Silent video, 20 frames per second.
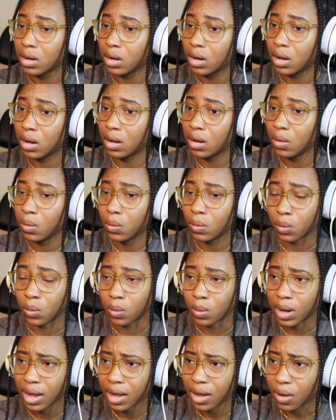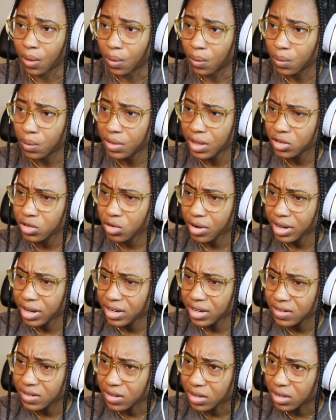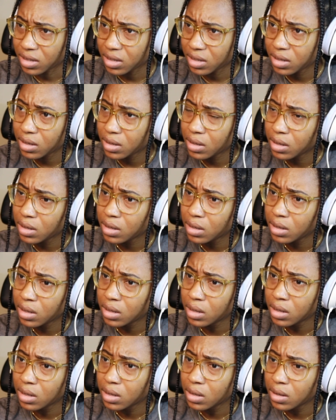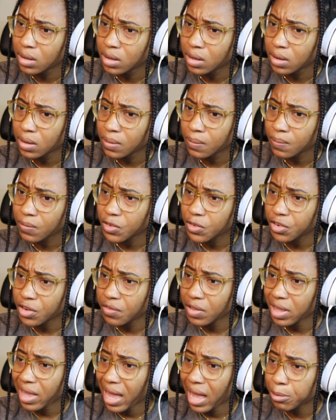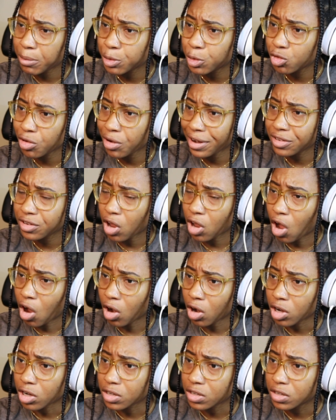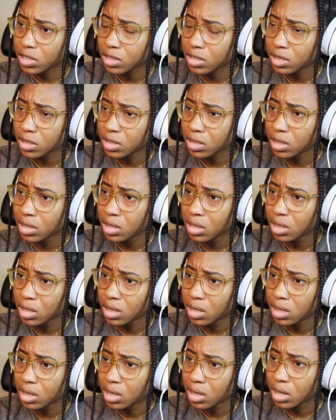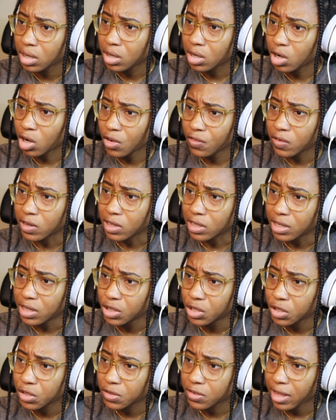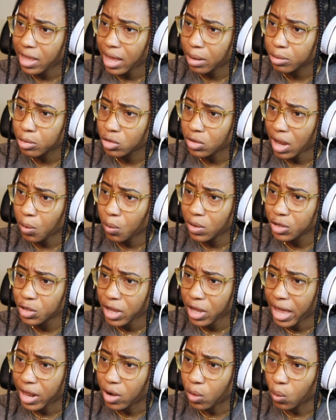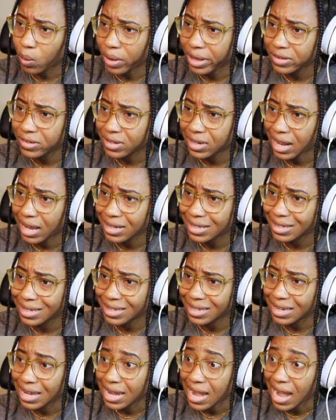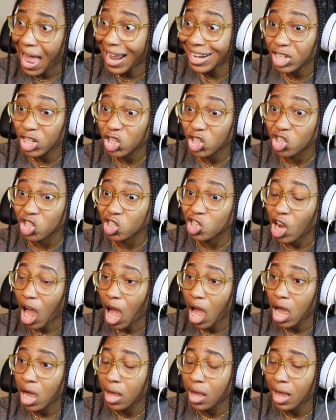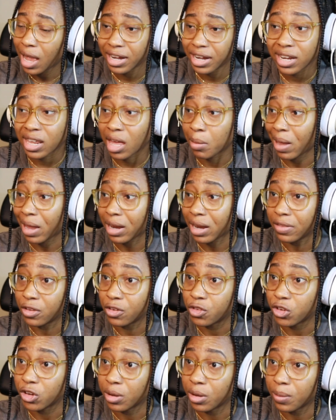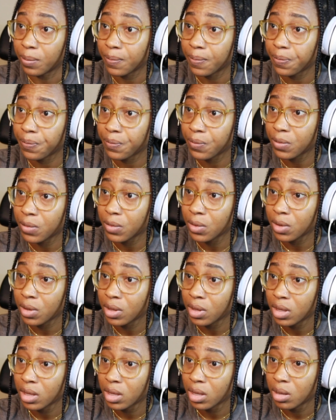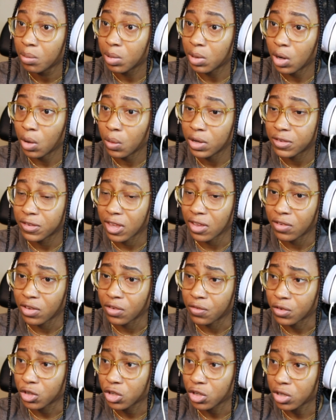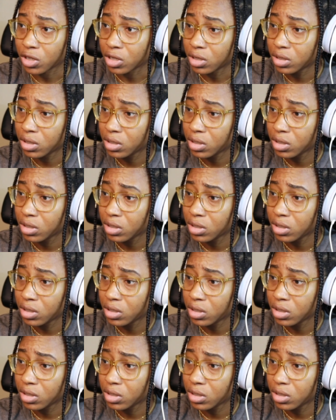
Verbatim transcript: Oh, wow. That's crazy. It's giving abstract art. Curvilicious abstract. I wish I had a waist that snatched. I need to get back in the gym. But no, it's giving for sure.